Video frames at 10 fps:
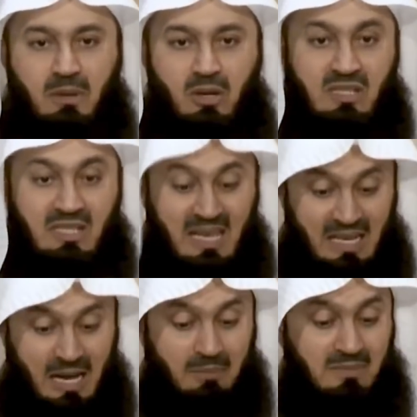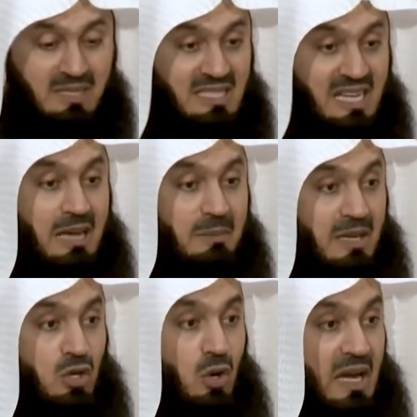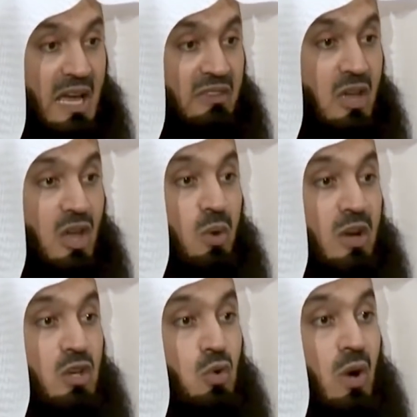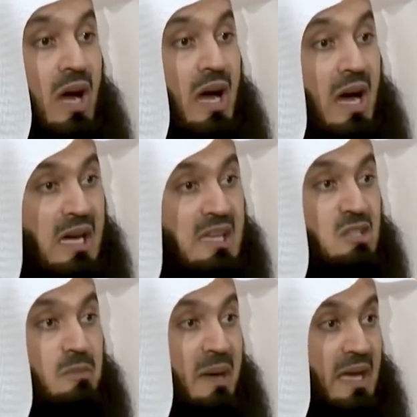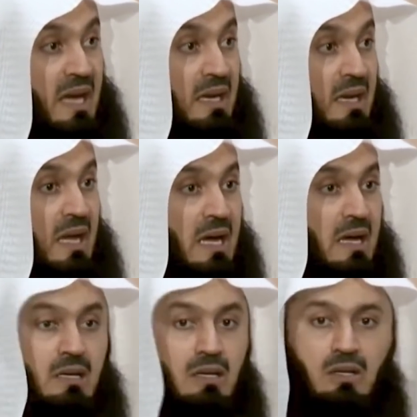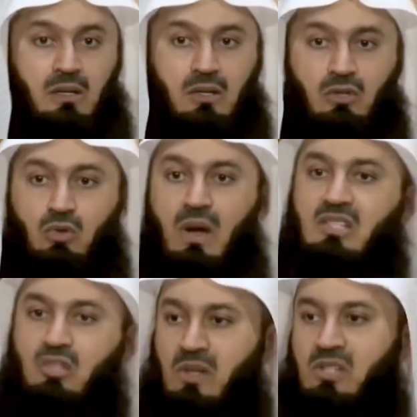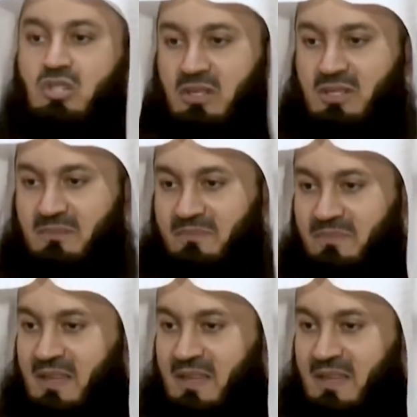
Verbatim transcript: Because there comes a time in your life when you are asked by Allah to ask questions.